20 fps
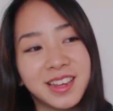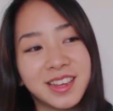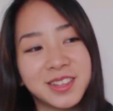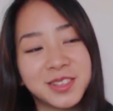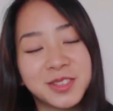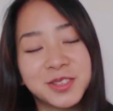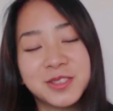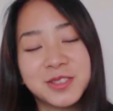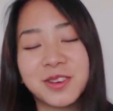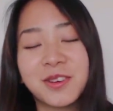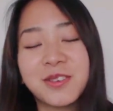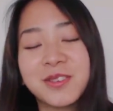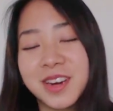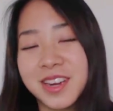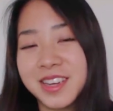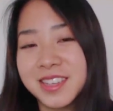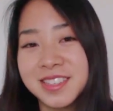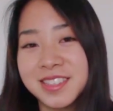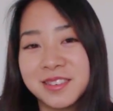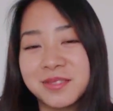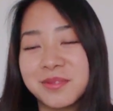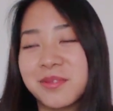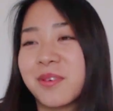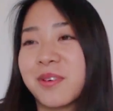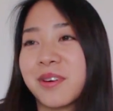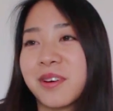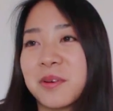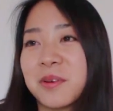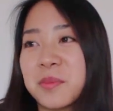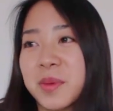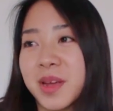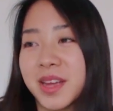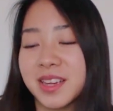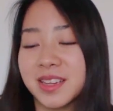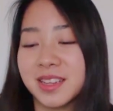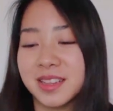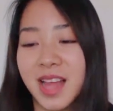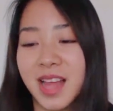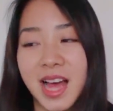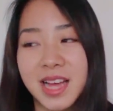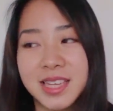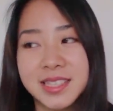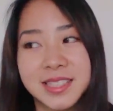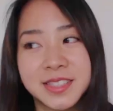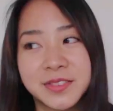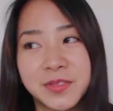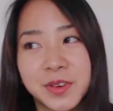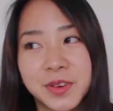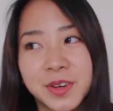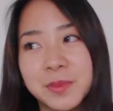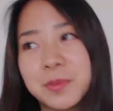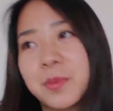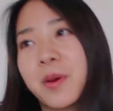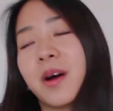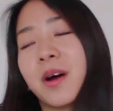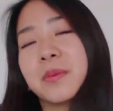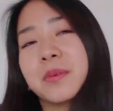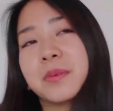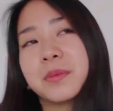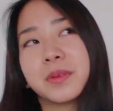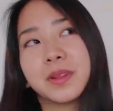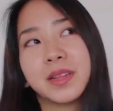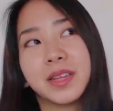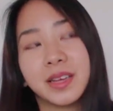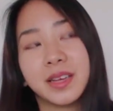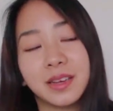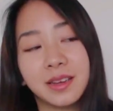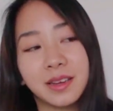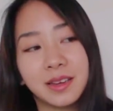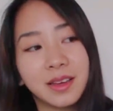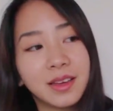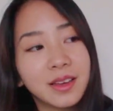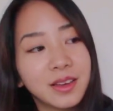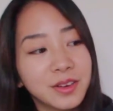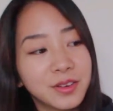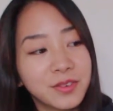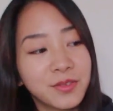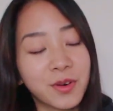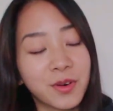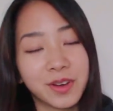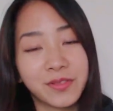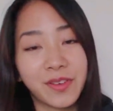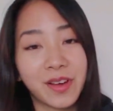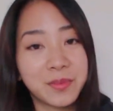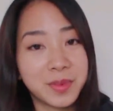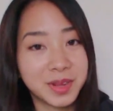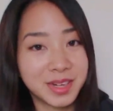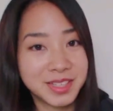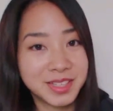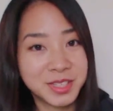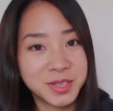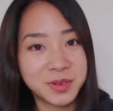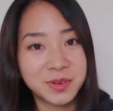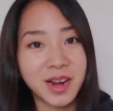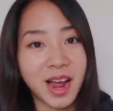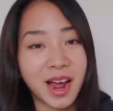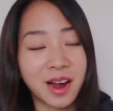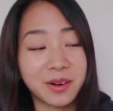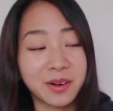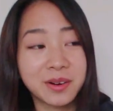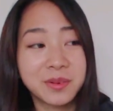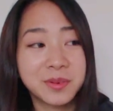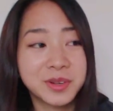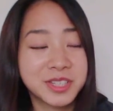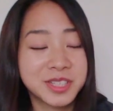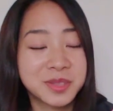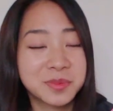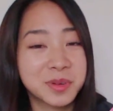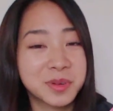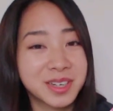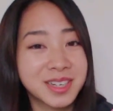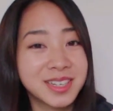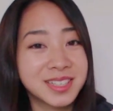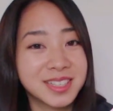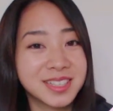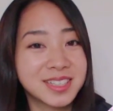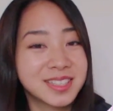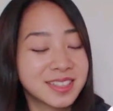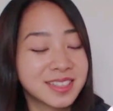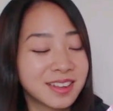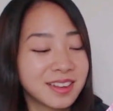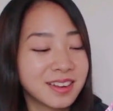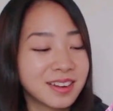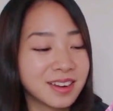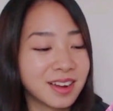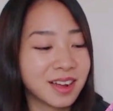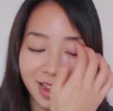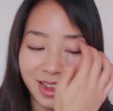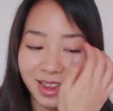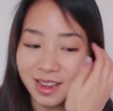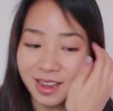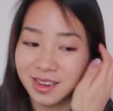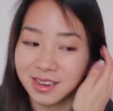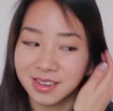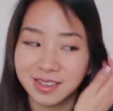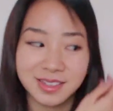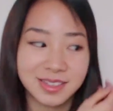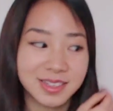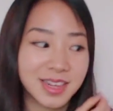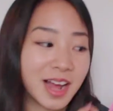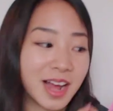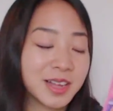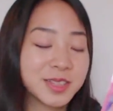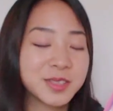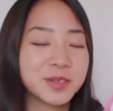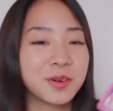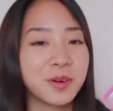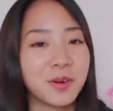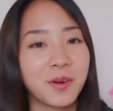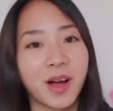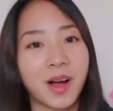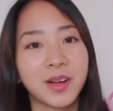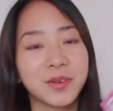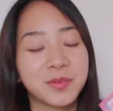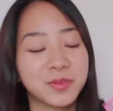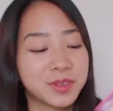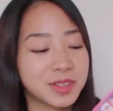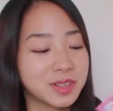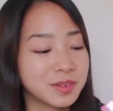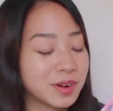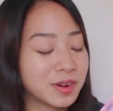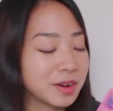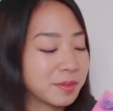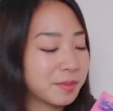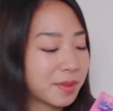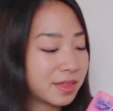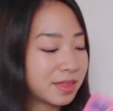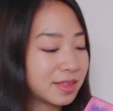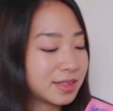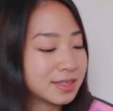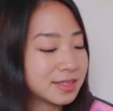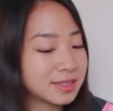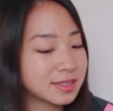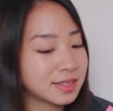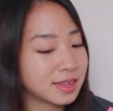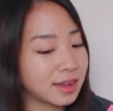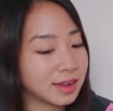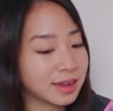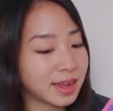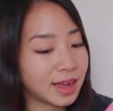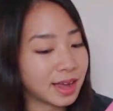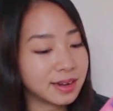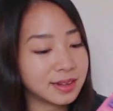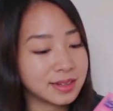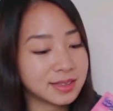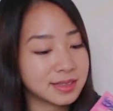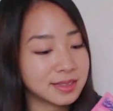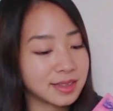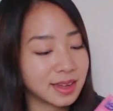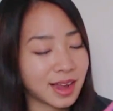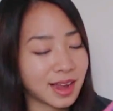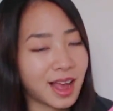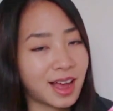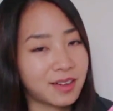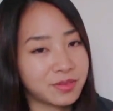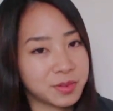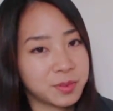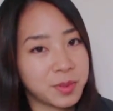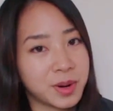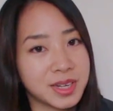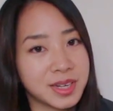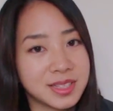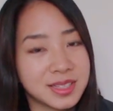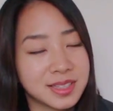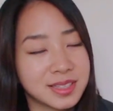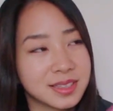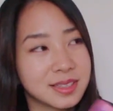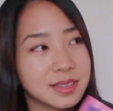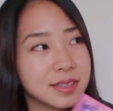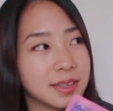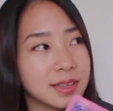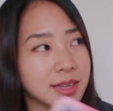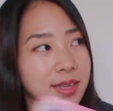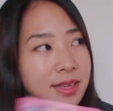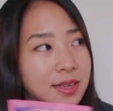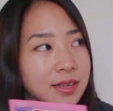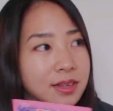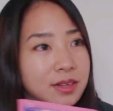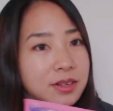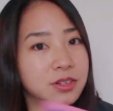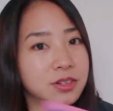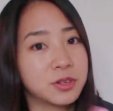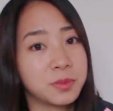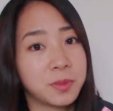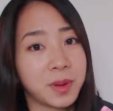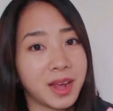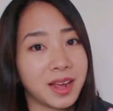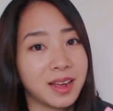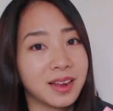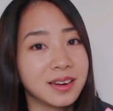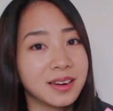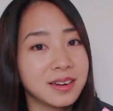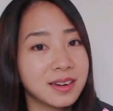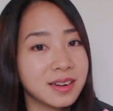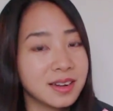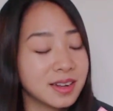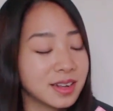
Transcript: is so nice and warm, and it lasts for probably 45 minutes to an hour, which is pretty decent. And yeah, so I really recommend this. Again, it's like half the price in Japan,